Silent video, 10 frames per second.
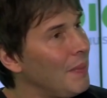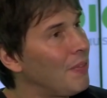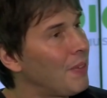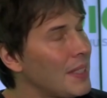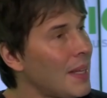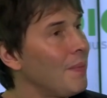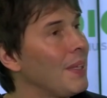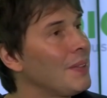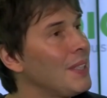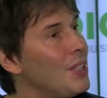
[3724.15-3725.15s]
I mean, for
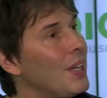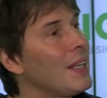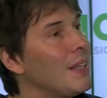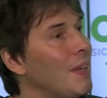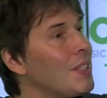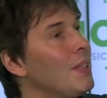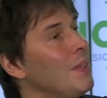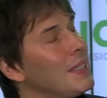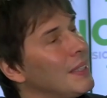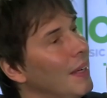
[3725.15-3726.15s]
example, I was in China about
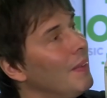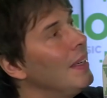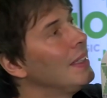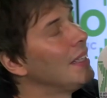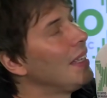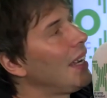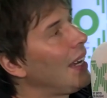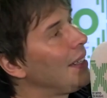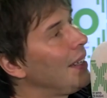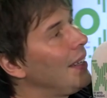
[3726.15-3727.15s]
2 weeks ago,
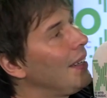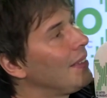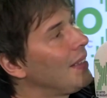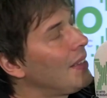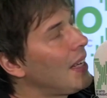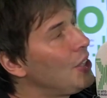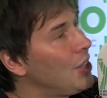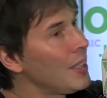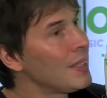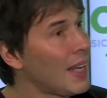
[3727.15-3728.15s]
and they
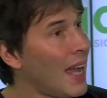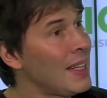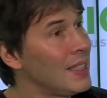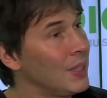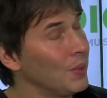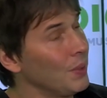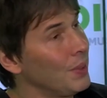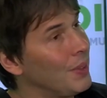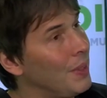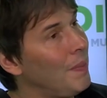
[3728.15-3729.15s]
just
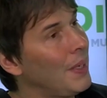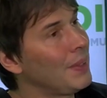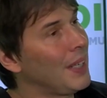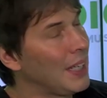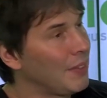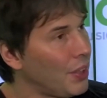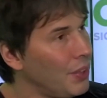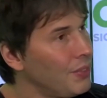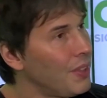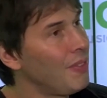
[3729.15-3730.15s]
cancelled the building of
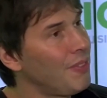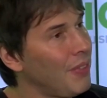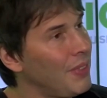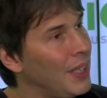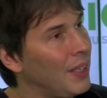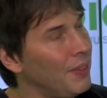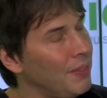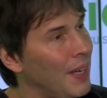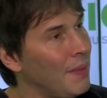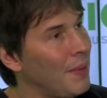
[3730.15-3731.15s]
150
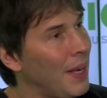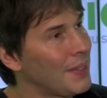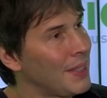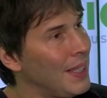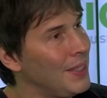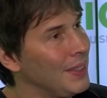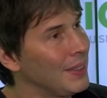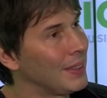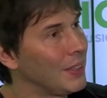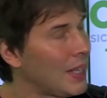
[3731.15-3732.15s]
coal-fired power
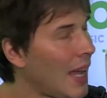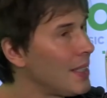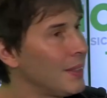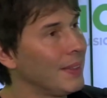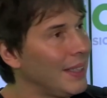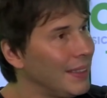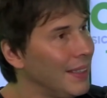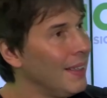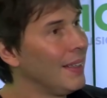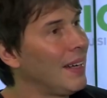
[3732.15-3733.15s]
stations. Cancelled it.
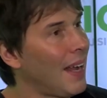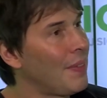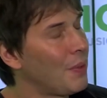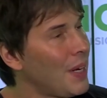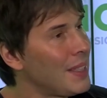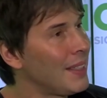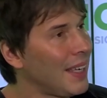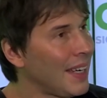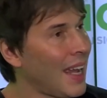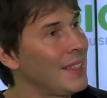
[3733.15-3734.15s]
And the reason
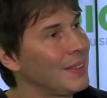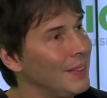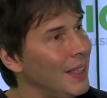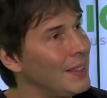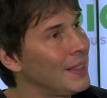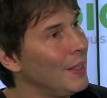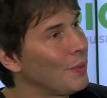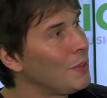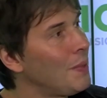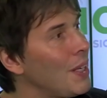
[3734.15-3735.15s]
they cancelled it
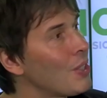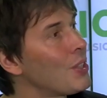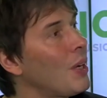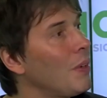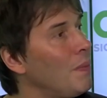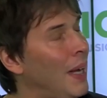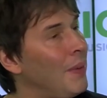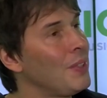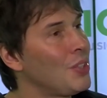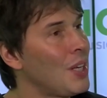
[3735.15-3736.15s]
was because solar
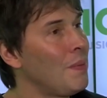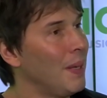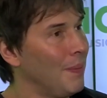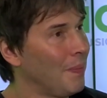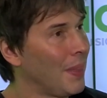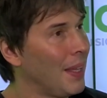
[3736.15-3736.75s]
power is cheaper.